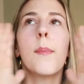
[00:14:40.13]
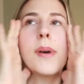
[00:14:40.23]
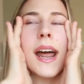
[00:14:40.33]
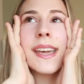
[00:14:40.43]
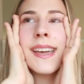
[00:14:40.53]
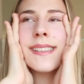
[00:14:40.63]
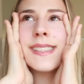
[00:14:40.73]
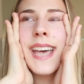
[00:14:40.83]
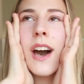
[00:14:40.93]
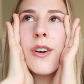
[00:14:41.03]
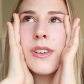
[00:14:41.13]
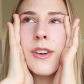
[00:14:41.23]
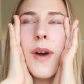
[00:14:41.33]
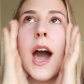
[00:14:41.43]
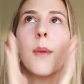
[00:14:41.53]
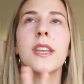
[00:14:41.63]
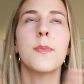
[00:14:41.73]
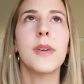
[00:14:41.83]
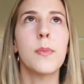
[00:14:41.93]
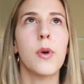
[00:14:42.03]
But I can't tell you how many
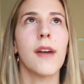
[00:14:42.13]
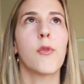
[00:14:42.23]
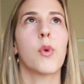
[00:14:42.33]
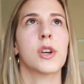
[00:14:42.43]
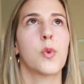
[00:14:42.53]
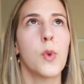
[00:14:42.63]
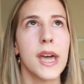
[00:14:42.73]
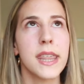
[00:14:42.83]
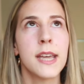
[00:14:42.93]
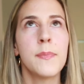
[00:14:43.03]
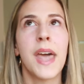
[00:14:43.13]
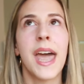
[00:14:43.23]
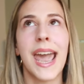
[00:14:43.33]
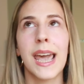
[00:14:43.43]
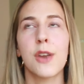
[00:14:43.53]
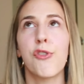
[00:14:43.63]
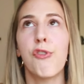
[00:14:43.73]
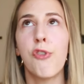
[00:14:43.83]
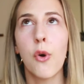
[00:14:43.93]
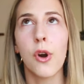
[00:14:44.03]
people I've worked with and
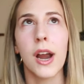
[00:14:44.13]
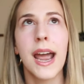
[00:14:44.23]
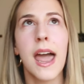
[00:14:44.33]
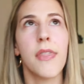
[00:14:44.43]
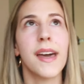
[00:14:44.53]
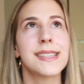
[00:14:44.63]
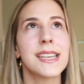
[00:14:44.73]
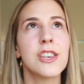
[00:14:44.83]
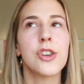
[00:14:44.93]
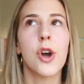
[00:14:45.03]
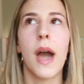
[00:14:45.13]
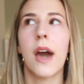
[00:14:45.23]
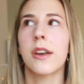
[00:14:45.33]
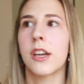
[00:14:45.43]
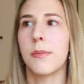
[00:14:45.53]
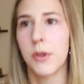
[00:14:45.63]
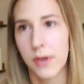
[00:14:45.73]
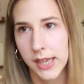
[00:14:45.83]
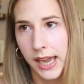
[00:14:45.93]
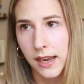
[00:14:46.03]
for that didn't know how to
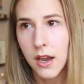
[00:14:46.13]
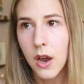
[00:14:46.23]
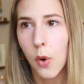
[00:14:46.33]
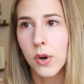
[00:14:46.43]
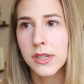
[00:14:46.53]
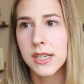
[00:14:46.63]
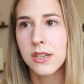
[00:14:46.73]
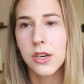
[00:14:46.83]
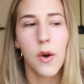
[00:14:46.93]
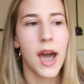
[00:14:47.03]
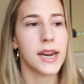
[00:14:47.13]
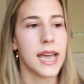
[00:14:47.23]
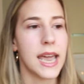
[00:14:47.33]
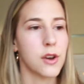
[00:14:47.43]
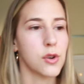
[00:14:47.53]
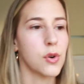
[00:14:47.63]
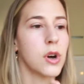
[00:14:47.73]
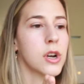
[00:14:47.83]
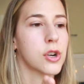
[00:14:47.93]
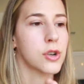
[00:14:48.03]
communicate or didn't know how to
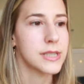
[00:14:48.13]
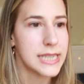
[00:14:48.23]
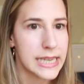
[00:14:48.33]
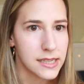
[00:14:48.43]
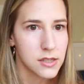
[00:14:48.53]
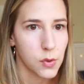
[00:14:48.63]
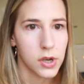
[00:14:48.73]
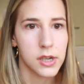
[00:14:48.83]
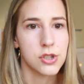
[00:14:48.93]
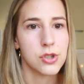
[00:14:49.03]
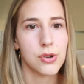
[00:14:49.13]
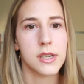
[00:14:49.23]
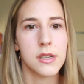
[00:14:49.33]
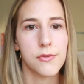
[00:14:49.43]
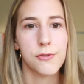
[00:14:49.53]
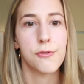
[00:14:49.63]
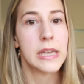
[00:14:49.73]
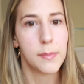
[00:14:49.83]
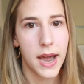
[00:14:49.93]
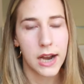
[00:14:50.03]
handle critiques or constructive
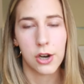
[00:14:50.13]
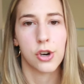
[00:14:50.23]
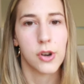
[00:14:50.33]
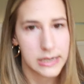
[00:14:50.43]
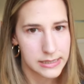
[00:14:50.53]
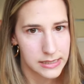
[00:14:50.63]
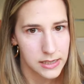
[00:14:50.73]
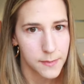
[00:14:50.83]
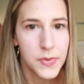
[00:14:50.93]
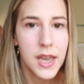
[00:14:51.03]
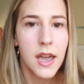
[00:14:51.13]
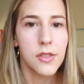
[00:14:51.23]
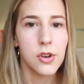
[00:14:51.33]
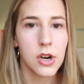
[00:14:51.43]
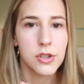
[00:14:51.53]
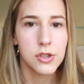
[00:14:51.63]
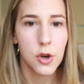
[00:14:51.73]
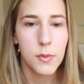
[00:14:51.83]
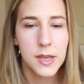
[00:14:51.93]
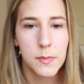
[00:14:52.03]
feedback or criticism. There are
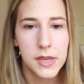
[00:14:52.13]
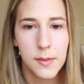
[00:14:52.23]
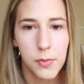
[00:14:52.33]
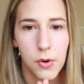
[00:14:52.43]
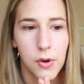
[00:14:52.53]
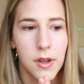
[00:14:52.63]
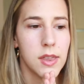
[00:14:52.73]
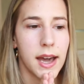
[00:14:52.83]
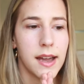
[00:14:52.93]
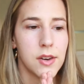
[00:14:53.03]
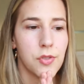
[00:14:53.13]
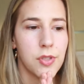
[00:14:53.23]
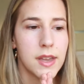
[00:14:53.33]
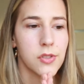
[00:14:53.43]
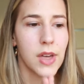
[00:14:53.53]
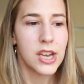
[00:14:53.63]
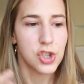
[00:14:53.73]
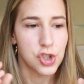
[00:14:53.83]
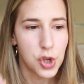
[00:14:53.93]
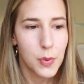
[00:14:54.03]
so many people that think
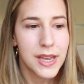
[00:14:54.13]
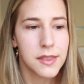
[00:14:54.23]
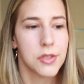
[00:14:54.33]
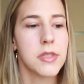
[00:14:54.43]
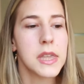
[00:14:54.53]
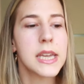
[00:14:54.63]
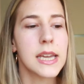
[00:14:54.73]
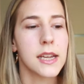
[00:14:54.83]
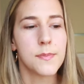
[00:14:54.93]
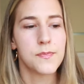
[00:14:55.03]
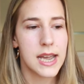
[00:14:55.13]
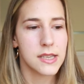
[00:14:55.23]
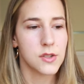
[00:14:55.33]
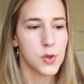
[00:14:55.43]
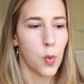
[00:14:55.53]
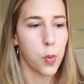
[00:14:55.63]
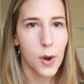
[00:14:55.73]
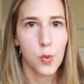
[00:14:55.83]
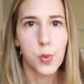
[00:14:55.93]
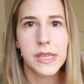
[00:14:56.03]
that doing the thing is
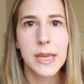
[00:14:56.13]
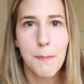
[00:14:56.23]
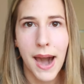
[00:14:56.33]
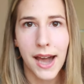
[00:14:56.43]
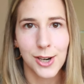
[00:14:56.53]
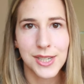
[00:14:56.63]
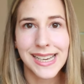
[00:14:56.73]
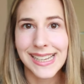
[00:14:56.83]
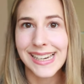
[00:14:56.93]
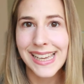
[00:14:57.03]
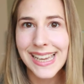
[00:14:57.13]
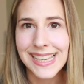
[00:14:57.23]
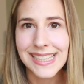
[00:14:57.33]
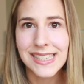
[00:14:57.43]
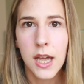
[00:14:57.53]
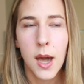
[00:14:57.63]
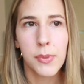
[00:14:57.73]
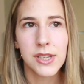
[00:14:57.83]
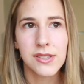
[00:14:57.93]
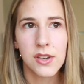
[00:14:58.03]
what really matters, and it is,
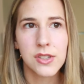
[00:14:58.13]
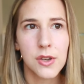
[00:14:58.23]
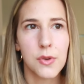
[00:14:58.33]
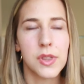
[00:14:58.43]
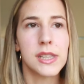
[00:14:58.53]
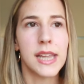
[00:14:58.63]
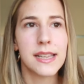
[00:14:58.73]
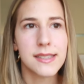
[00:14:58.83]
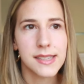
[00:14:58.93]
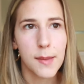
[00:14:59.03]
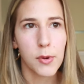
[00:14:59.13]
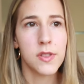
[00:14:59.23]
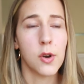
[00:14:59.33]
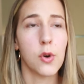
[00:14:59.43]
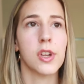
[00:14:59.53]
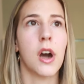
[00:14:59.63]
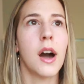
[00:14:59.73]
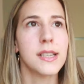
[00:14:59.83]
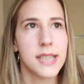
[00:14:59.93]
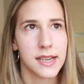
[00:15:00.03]
but it's also the landscape or the
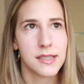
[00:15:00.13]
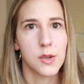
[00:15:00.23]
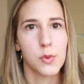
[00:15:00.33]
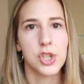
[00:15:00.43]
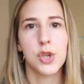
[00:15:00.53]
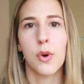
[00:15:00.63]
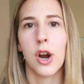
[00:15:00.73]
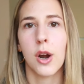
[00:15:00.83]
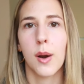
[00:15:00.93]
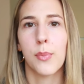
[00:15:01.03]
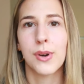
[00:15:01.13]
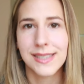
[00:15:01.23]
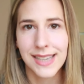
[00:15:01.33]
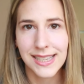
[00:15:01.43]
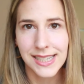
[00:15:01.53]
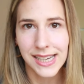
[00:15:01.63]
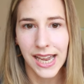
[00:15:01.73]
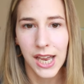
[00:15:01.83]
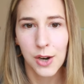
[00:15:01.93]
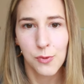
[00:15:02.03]
context in which you are presenting
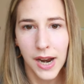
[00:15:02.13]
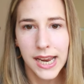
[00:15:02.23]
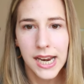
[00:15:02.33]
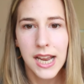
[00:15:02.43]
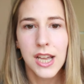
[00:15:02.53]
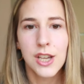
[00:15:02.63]
it, right?